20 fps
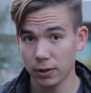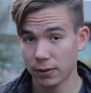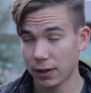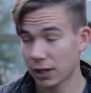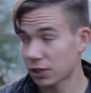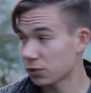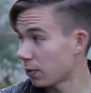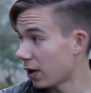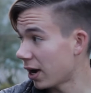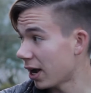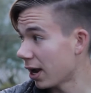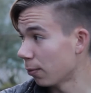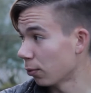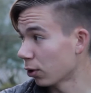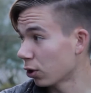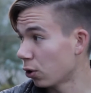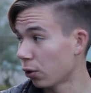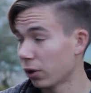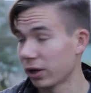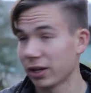That's why I'm
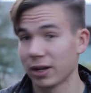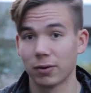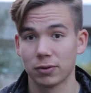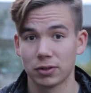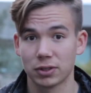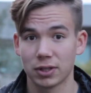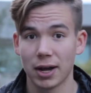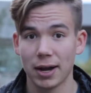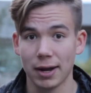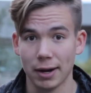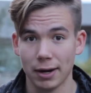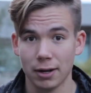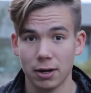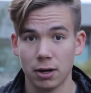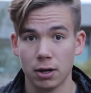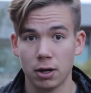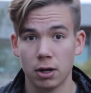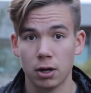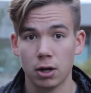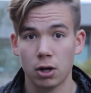recording outside.
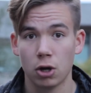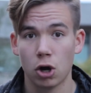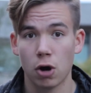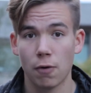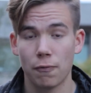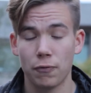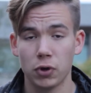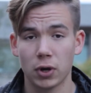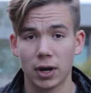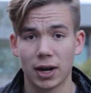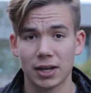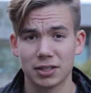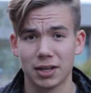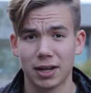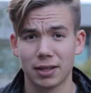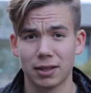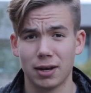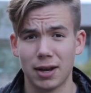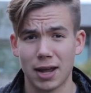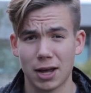Hopefully you guys
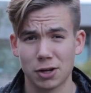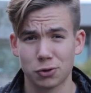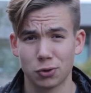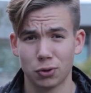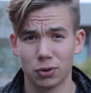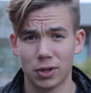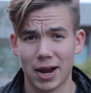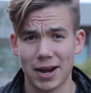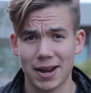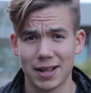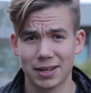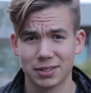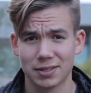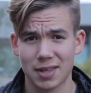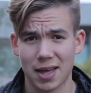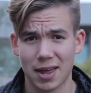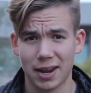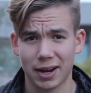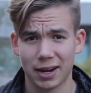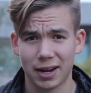like the natural light
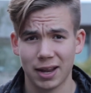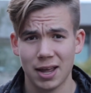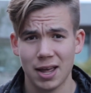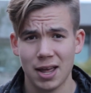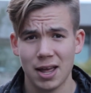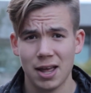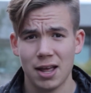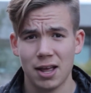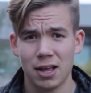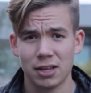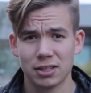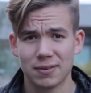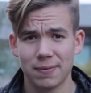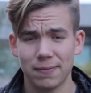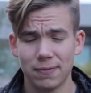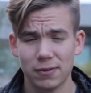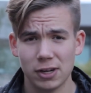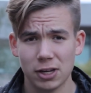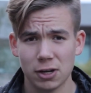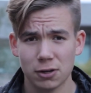aesthetic. Some
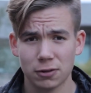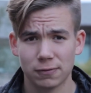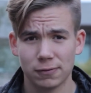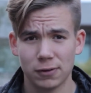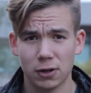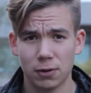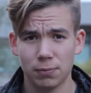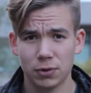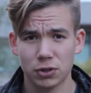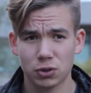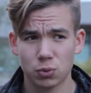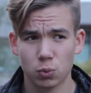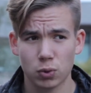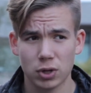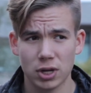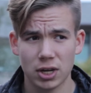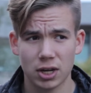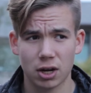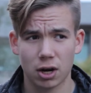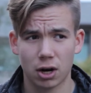videos filmed this
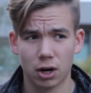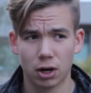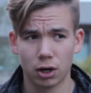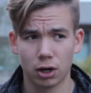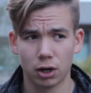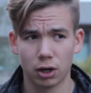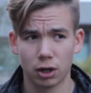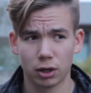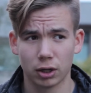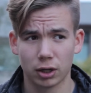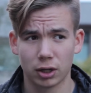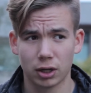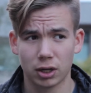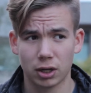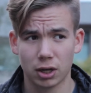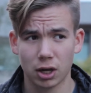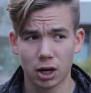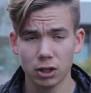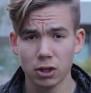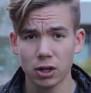week are
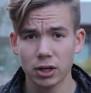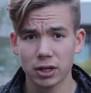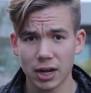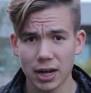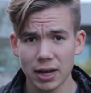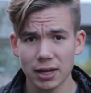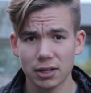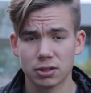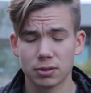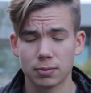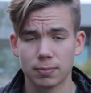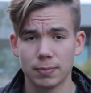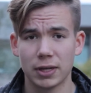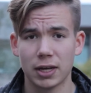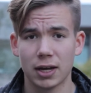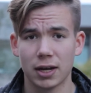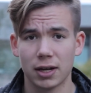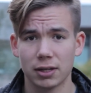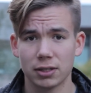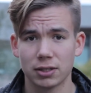gonna look nice
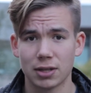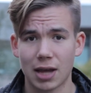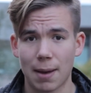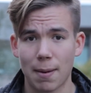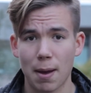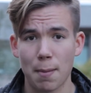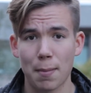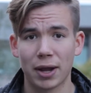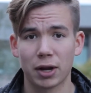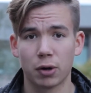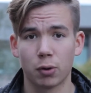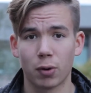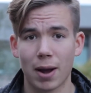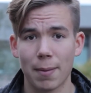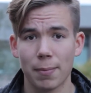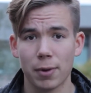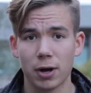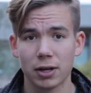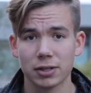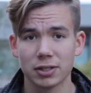because I'm at my
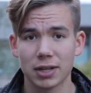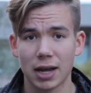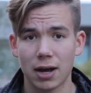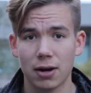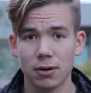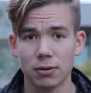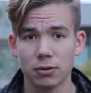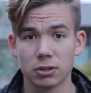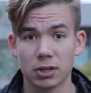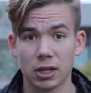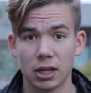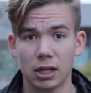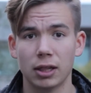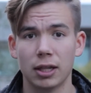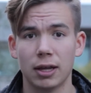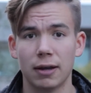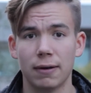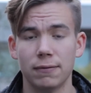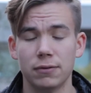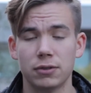grandpa's house. He
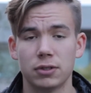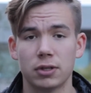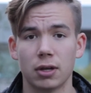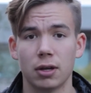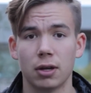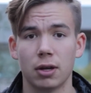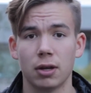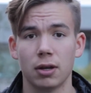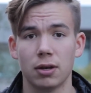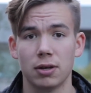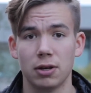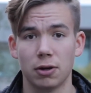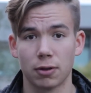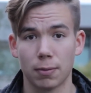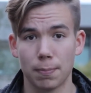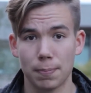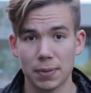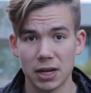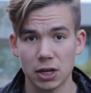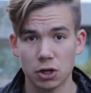lives near the
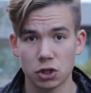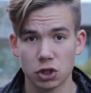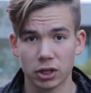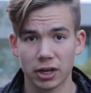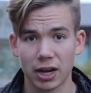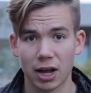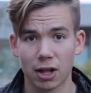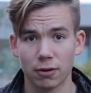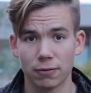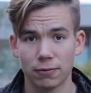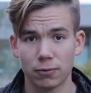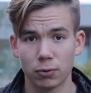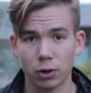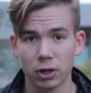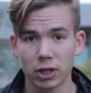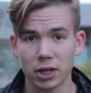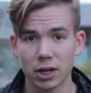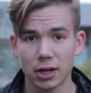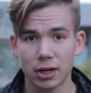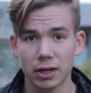beach in
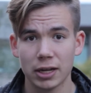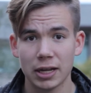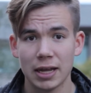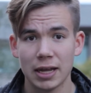California.